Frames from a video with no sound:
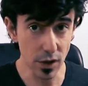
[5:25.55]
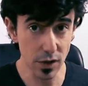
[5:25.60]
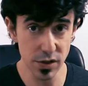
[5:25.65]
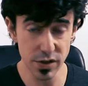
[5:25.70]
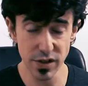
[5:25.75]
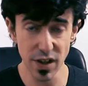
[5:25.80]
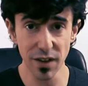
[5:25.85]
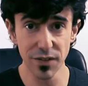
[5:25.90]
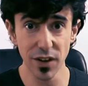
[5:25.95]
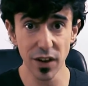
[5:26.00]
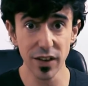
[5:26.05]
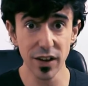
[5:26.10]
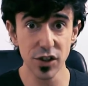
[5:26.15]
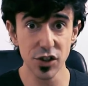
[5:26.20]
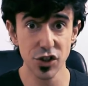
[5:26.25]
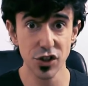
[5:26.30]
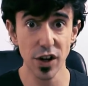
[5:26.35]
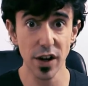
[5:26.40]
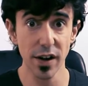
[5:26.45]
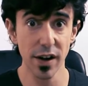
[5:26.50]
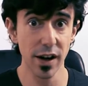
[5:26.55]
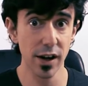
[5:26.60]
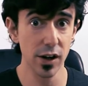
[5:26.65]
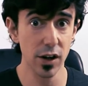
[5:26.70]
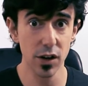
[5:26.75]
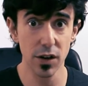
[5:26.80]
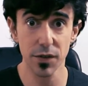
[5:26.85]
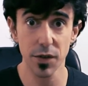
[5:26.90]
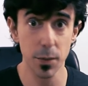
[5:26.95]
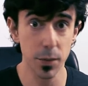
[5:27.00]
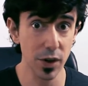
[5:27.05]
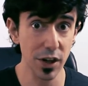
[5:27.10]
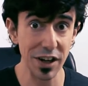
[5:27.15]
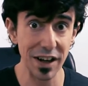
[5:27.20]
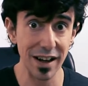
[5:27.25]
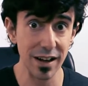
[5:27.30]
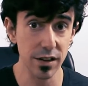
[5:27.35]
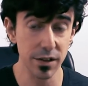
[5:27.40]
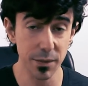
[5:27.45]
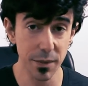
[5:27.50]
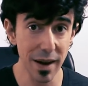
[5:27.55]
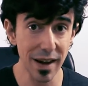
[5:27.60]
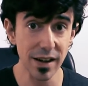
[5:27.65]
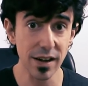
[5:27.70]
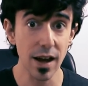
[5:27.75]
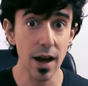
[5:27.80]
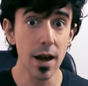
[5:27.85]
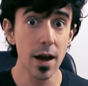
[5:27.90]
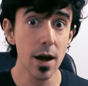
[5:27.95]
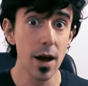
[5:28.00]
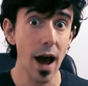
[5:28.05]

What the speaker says: stuff that they're sharing and all of the political debate.